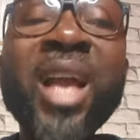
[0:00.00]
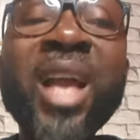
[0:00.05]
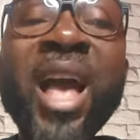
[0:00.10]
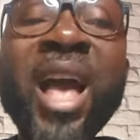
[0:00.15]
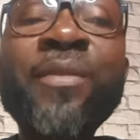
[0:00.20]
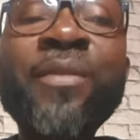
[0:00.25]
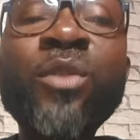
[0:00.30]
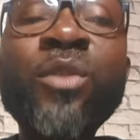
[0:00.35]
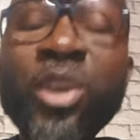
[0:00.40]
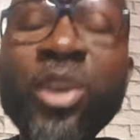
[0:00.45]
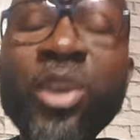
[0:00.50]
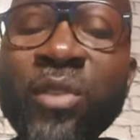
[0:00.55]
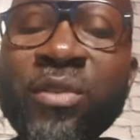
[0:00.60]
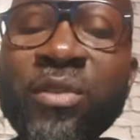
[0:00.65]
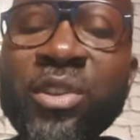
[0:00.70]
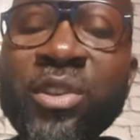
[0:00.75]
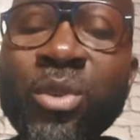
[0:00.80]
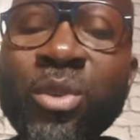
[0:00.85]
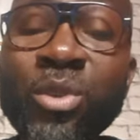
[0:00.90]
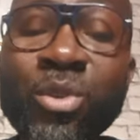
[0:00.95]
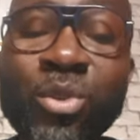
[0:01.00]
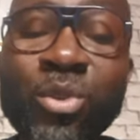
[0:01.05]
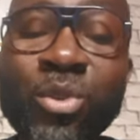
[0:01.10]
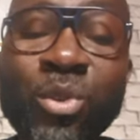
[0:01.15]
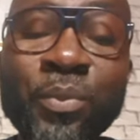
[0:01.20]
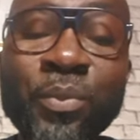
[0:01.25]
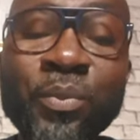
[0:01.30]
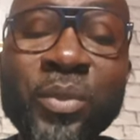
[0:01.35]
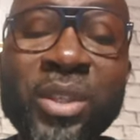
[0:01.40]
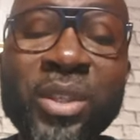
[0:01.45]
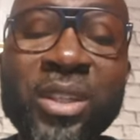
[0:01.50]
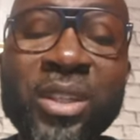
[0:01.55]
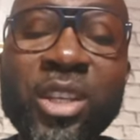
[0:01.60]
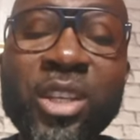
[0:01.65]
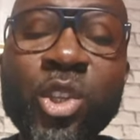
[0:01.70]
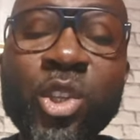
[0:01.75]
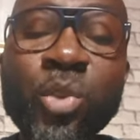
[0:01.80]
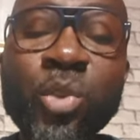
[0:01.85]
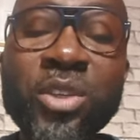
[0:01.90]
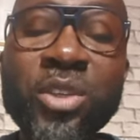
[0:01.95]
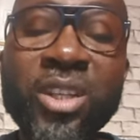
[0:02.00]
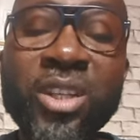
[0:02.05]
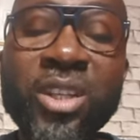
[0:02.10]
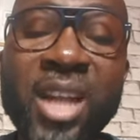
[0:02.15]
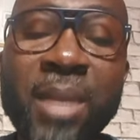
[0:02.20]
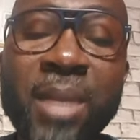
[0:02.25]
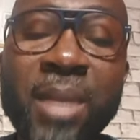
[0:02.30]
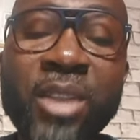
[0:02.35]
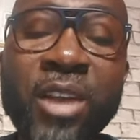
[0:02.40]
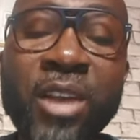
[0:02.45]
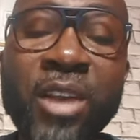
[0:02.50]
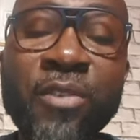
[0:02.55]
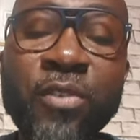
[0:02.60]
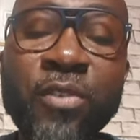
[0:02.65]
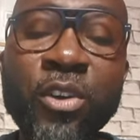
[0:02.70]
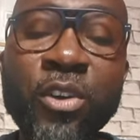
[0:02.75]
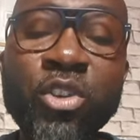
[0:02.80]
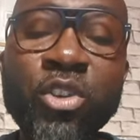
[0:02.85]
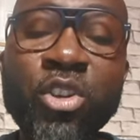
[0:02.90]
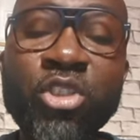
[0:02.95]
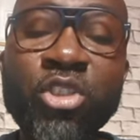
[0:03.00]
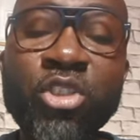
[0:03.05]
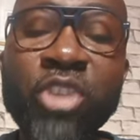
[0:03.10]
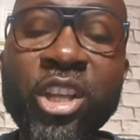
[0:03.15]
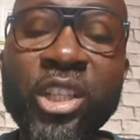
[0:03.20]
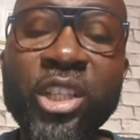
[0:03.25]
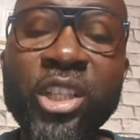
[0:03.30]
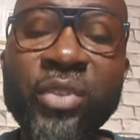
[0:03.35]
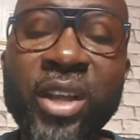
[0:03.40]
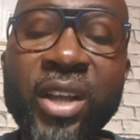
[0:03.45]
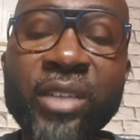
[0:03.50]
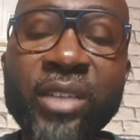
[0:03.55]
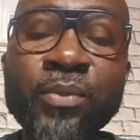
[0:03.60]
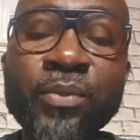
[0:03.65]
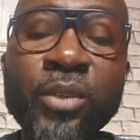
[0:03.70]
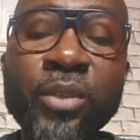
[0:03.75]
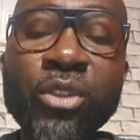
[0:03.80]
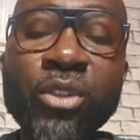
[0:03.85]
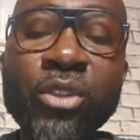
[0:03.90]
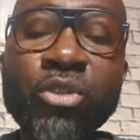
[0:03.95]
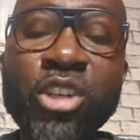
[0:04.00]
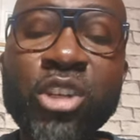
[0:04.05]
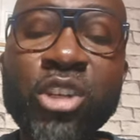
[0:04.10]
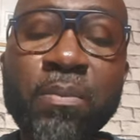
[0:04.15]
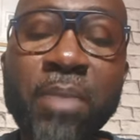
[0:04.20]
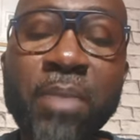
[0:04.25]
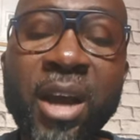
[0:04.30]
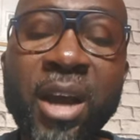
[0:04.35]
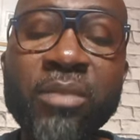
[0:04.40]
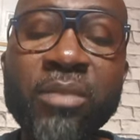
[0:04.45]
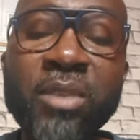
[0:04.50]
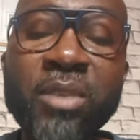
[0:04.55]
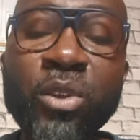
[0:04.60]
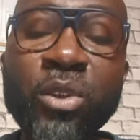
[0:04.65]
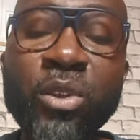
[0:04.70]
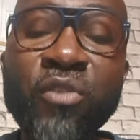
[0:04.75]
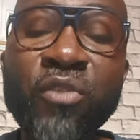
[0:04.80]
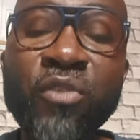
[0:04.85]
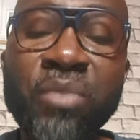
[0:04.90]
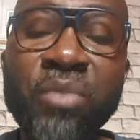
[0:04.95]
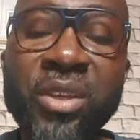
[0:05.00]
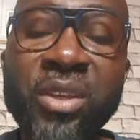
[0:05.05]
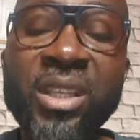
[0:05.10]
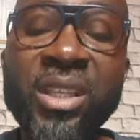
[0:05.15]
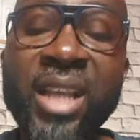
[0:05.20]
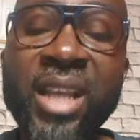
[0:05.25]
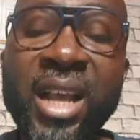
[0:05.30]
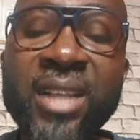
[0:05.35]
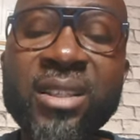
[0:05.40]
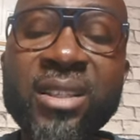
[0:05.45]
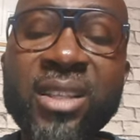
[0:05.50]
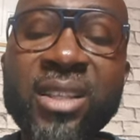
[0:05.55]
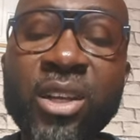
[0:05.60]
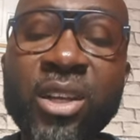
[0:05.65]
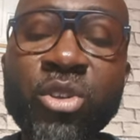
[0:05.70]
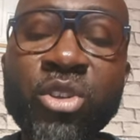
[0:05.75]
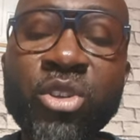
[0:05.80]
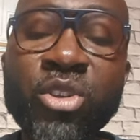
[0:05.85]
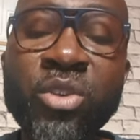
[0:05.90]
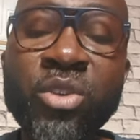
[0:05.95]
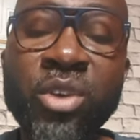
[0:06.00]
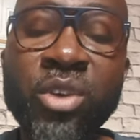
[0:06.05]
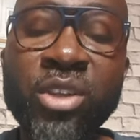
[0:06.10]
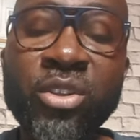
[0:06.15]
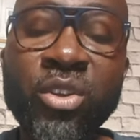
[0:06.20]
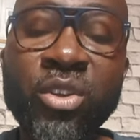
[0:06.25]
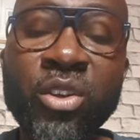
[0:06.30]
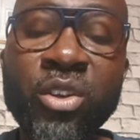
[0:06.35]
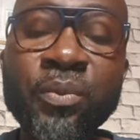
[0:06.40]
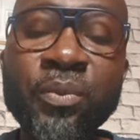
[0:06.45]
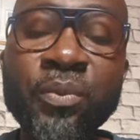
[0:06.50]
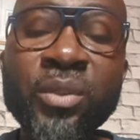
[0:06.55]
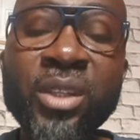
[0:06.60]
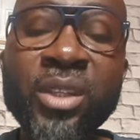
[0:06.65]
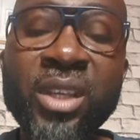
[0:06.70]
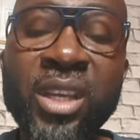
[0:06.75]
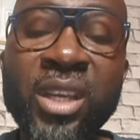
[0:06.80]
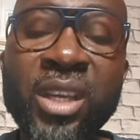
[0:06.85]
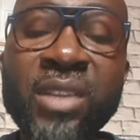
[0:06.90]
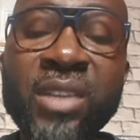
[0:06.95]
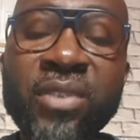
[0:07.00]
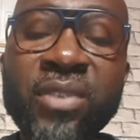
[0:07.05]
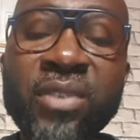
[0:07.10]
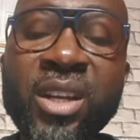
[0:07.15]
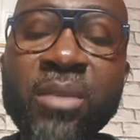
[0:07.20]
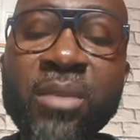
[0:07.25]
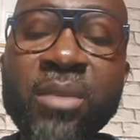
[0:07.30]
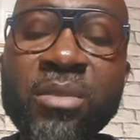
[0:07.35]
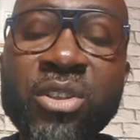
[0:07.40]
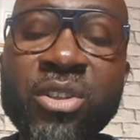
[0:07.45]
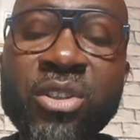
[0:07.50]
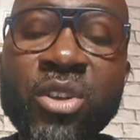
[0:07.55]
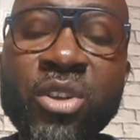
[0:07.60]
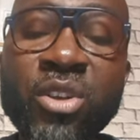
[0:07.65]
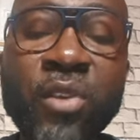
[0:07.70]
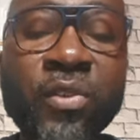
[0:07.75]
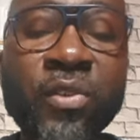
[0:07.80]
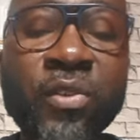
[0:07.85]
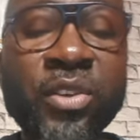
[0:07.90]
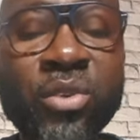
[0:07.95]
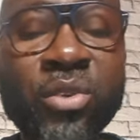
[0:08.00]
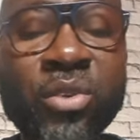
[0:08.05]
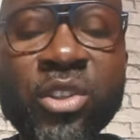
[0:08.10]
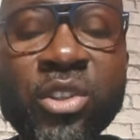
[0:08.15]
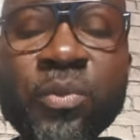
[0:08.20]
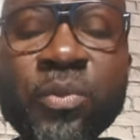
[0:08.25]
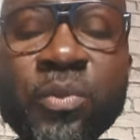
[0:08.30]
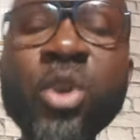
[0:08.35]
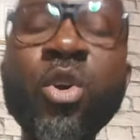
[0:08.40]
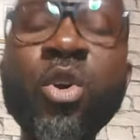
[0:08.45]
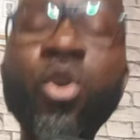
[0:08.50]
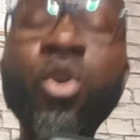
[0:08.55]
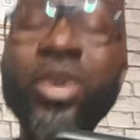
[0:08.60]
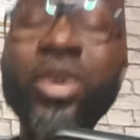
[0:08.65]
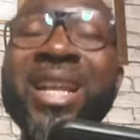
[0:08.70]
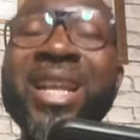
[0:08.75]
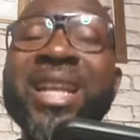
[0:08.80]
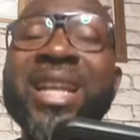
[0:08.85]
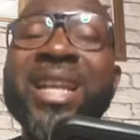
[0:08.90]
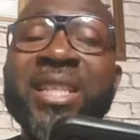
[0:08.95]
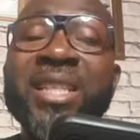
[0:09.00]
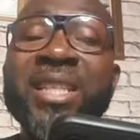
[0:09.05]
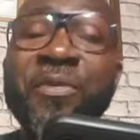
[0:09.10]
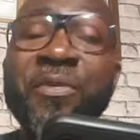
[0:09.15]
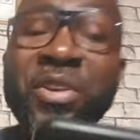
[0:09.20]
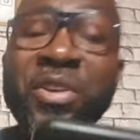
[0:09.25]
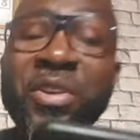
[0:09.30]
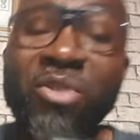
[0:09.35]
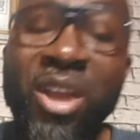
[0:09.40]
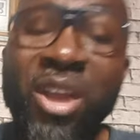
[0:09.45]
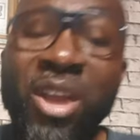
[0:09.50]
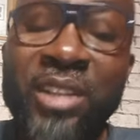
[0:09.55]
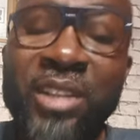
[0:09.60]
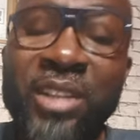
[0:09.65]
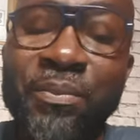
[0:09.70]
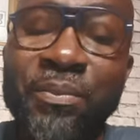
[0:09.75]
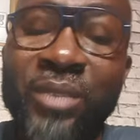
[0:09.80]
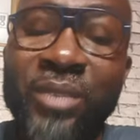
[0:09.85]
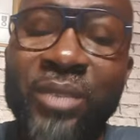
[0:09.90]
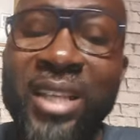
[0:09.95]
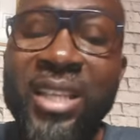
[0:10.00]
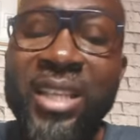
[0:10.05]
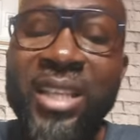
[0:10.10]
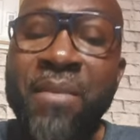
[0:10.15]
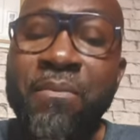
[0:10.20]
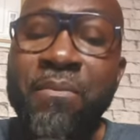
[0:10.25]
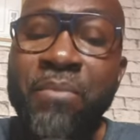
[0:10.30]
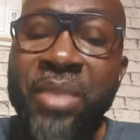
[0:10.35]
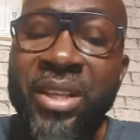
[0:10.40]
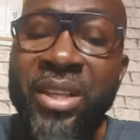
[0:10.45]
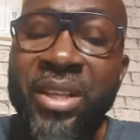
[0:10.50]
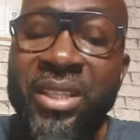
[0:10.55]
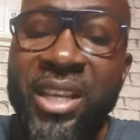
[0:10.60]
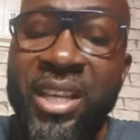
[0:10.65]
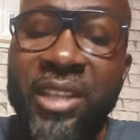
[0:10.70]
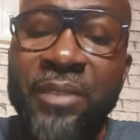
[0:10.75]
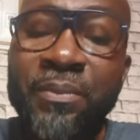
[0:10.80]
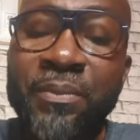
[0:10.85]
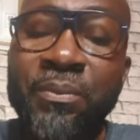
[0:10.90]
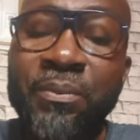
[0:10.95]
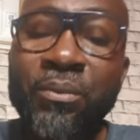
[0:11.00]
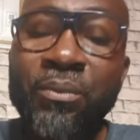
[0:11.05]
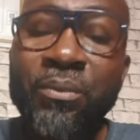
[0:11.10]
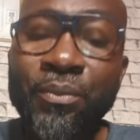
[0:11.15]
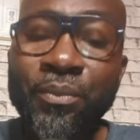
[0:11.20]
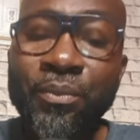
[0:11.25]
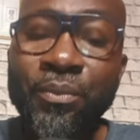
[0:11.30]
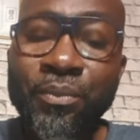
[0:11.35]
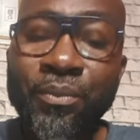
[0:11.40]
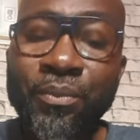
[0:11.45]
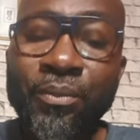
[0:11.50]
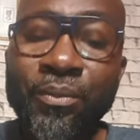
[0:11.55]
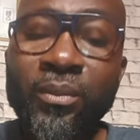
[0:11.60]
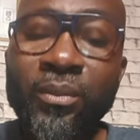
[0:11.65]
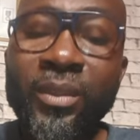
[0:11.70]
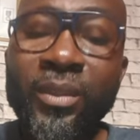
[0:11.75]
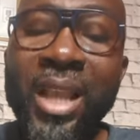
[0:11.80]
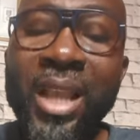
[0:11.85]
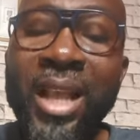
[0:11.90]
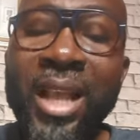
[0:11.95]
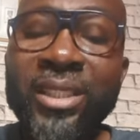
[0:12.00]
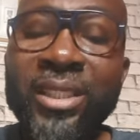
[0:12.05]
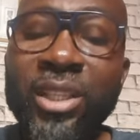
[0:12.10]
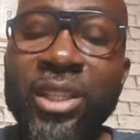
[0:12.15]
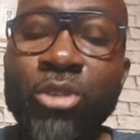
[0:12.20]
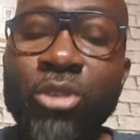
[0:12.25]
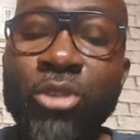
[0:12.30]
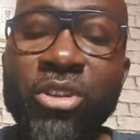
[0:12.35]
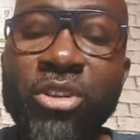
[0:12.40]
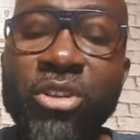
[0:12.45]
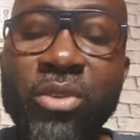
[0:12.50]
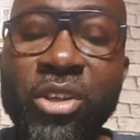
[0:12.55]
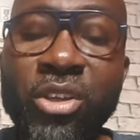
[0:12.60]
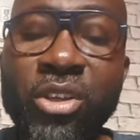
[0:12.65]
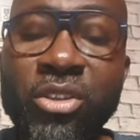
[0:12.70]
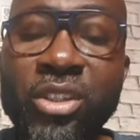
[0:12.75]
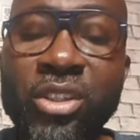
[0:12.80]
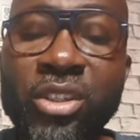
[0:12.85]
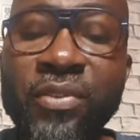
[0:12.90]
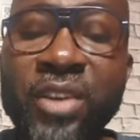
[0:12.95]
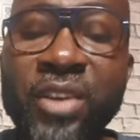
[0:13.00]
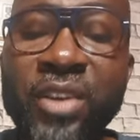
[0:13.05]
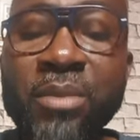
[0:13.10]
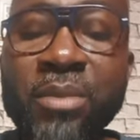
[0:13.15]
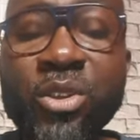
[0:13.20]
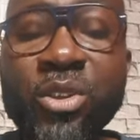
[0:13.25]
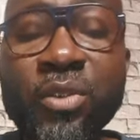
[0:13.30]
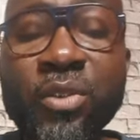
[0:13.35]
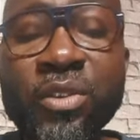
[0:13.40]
I've not heard of this one too. Say to be scrapped and functions transferred to the Department of Basic and Secondary Education in the Federal Ministry of Education. Okay, now there's a basic and secondary education in Federal Ministry of